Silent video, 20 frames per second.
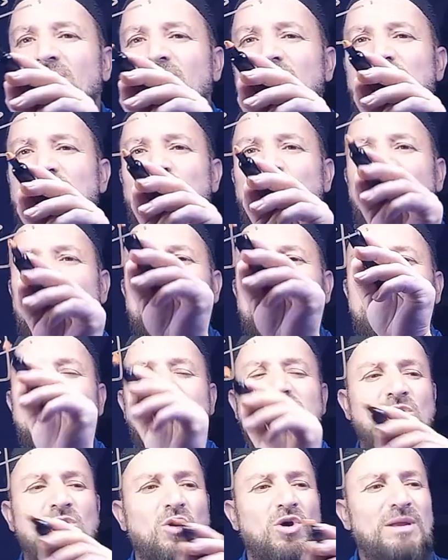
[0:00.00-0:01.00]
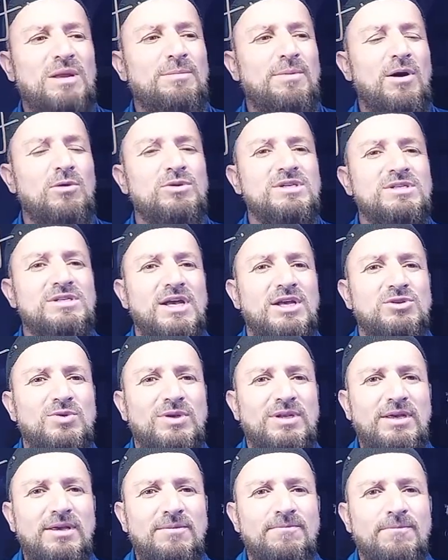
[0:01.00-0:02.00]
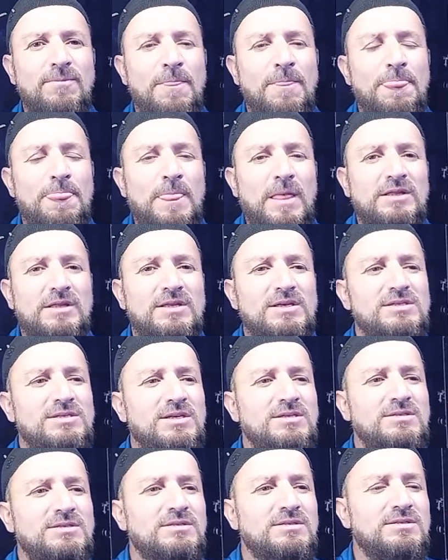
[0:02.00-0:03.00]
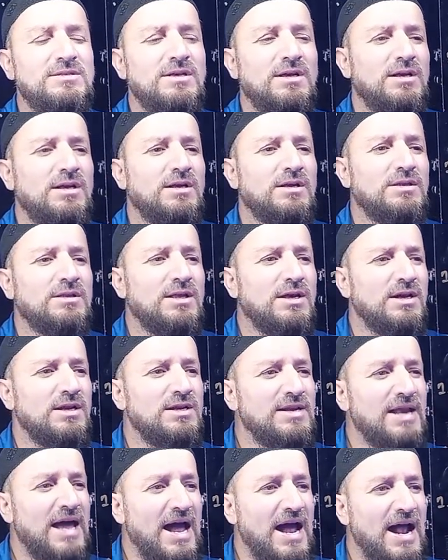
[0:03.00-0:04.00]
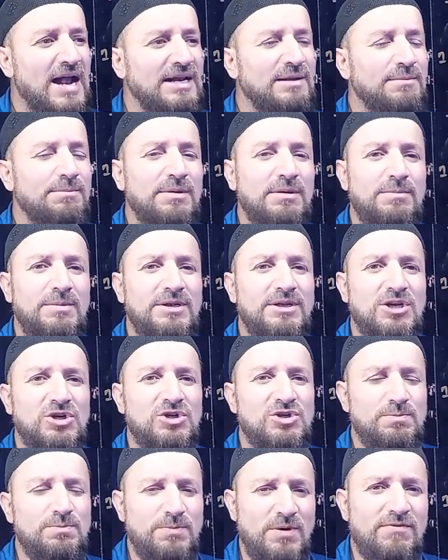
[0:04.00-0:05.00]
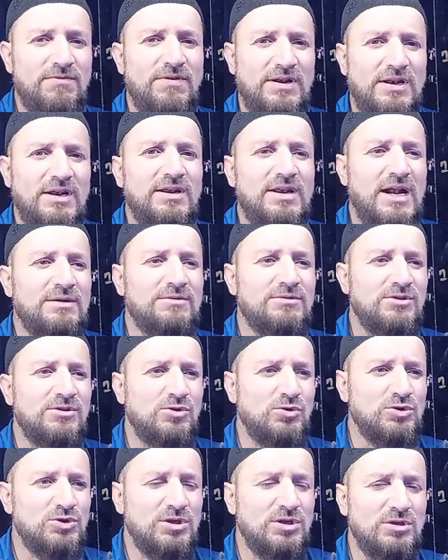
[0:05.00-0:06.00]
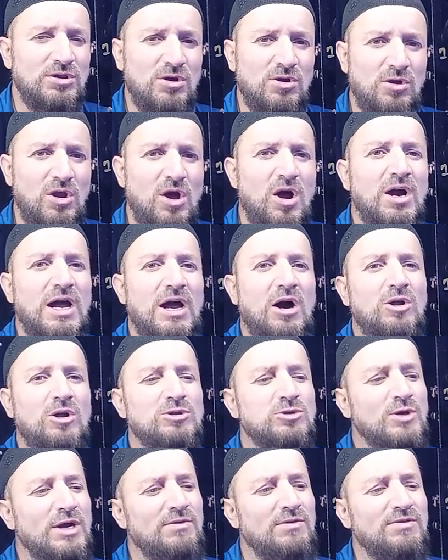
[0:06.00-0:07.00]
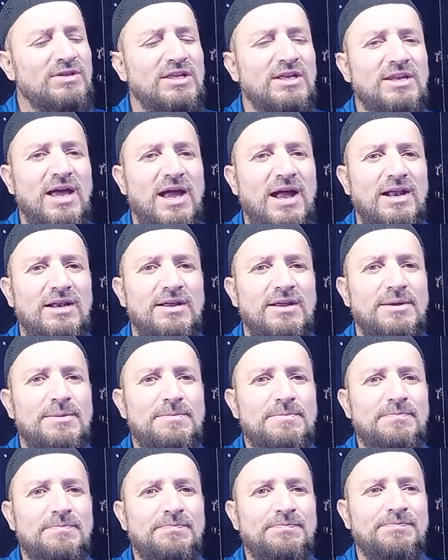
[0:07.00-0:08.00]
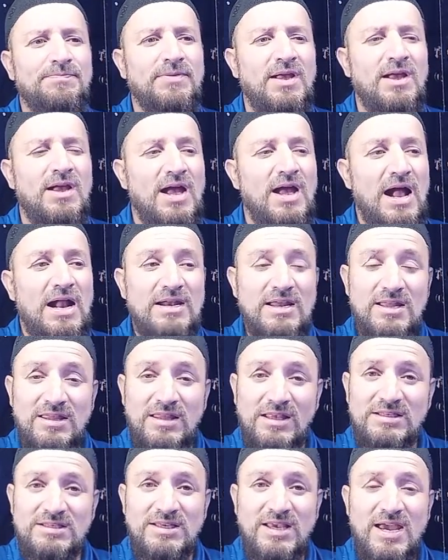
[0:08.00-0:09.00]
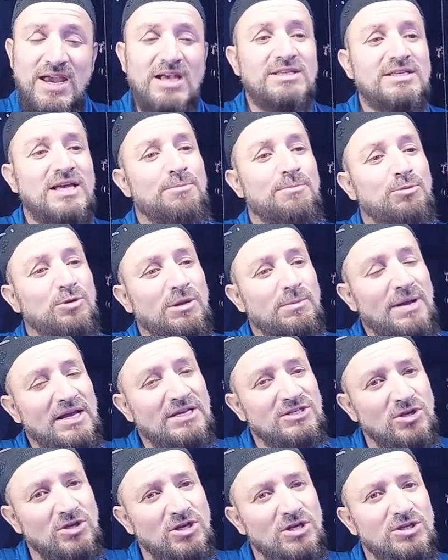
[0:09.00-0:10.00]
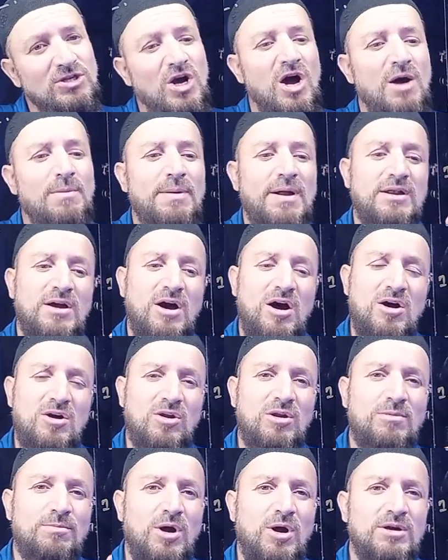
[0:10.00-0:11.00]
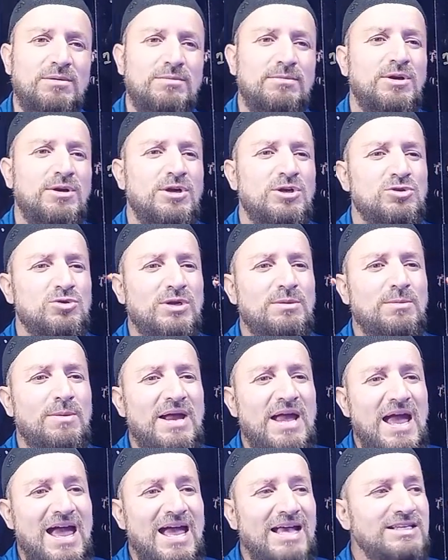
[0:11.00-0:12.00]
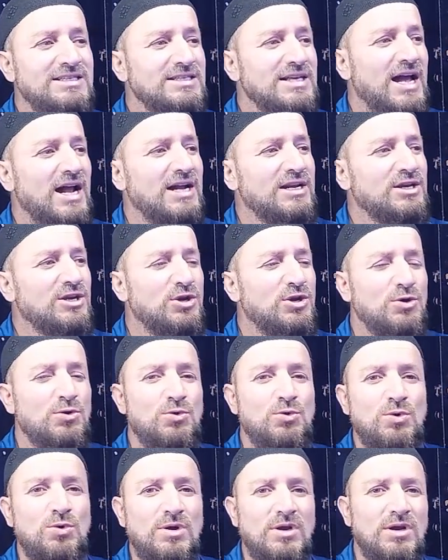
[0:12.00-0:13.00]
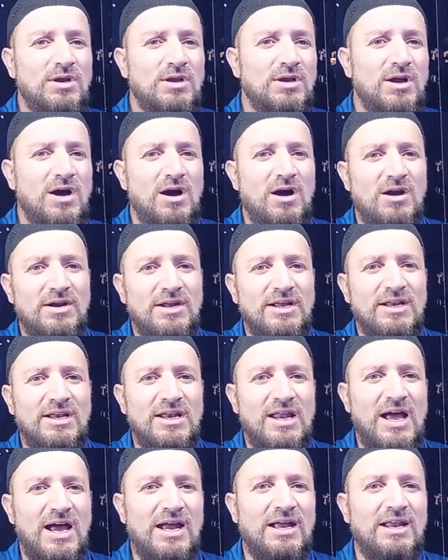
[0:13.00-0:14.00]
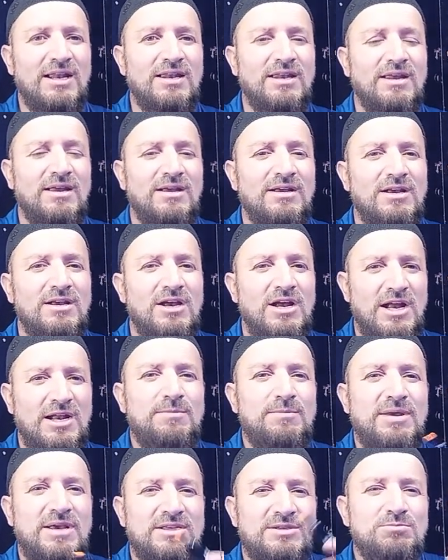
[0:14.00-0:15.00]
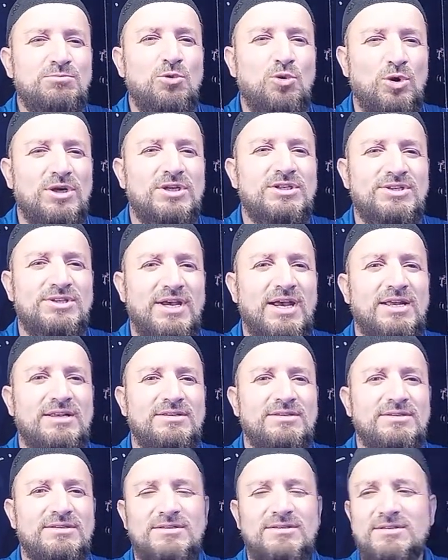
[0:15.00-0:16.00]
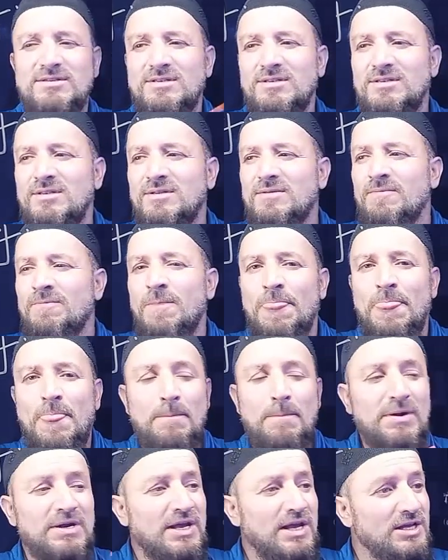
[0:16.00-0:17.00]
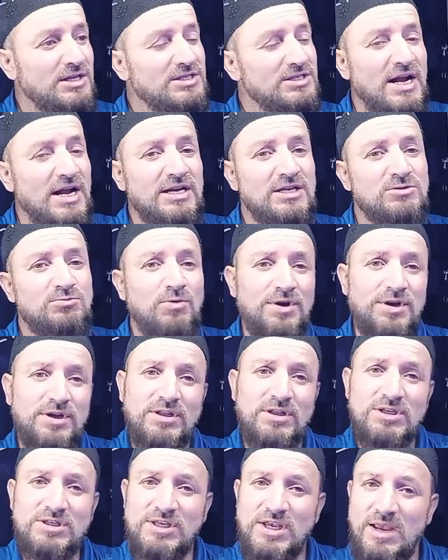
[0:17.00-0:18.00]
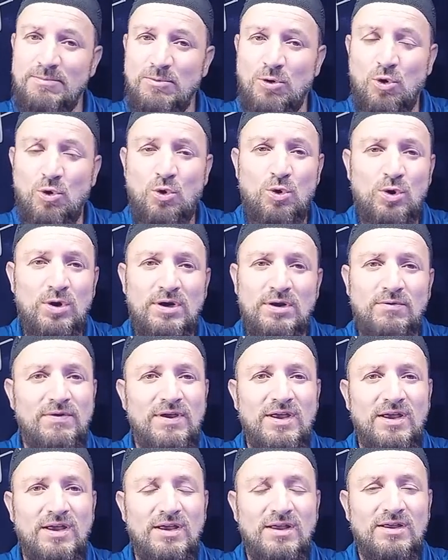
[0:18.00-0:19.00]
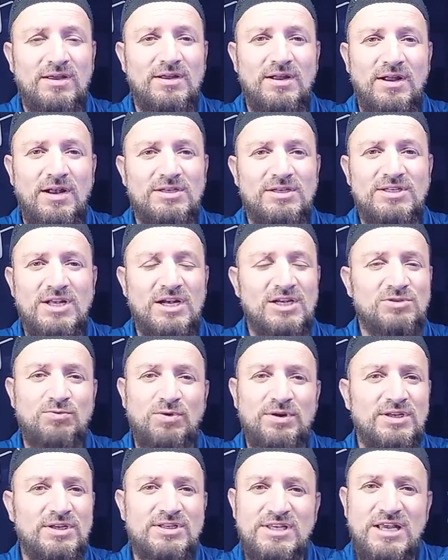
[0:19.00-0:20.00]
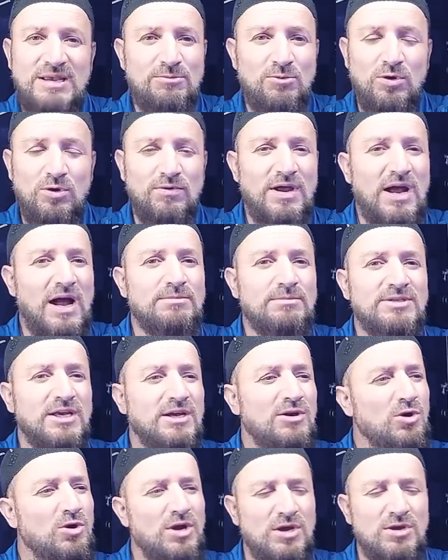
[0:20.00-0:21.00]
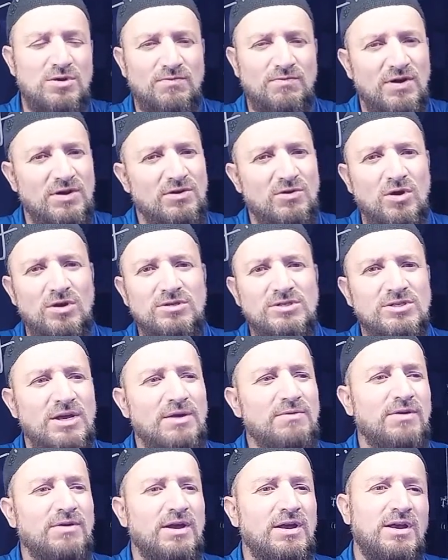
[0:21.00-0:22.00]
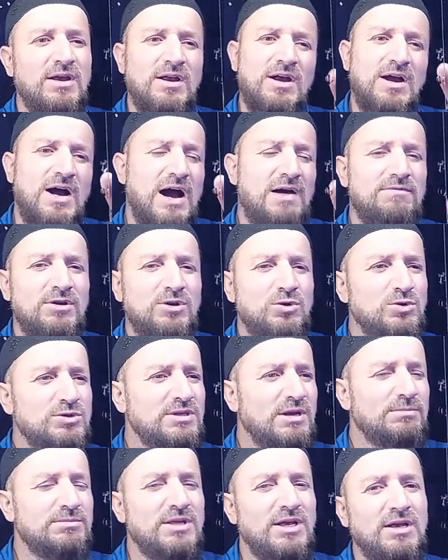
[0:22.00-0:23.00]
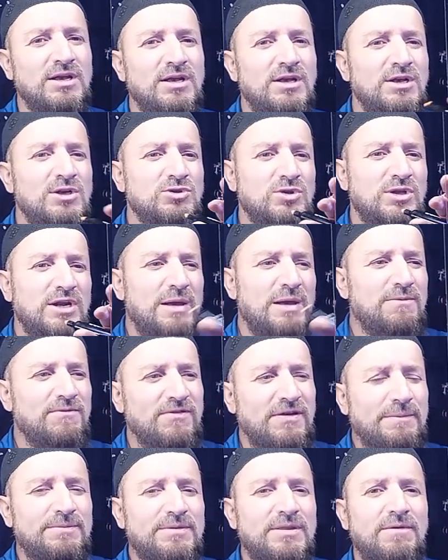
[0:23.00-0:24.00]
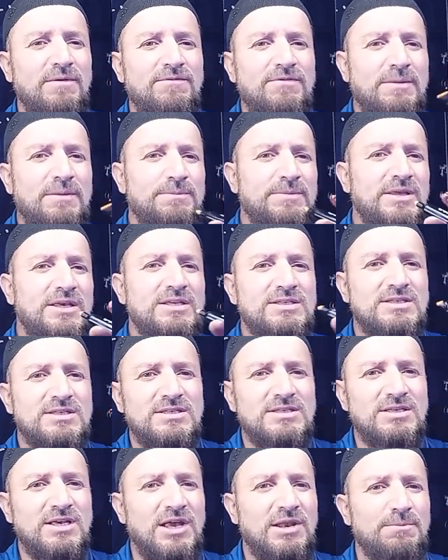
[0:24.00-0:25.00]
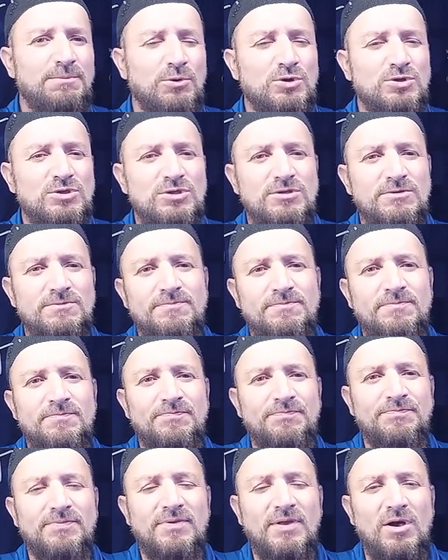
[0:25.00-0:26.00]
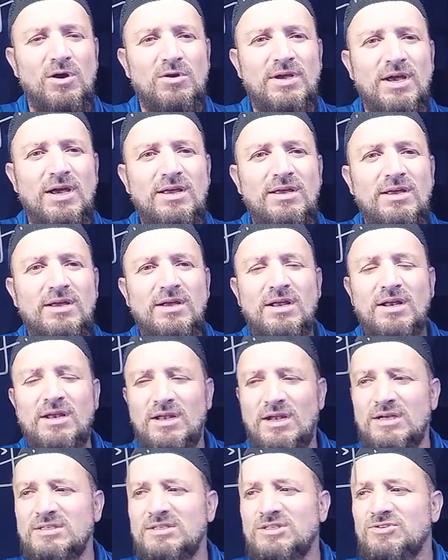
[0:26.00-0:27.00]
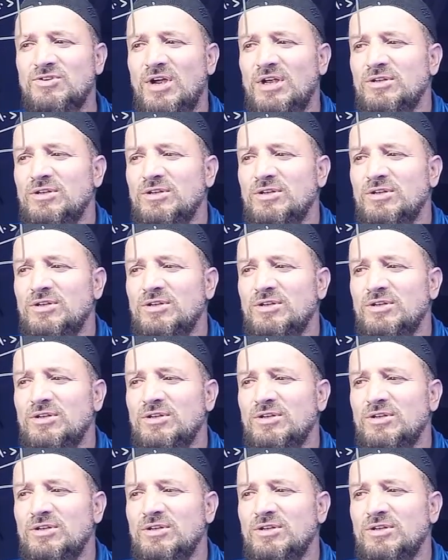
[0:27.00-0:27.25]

So what is this all about is actually, this is the NAND implementation, perfectly NAND, using the clock also with the NAND. And in this case, I put up S on the top and R on the bottom so that my S and Q are in line. It makes more sense. But inside is working the same old way. Inside is working the same old way. I'm saying, okay, you work on the same way. I will do something so that I flip these inputs. Okay, let's try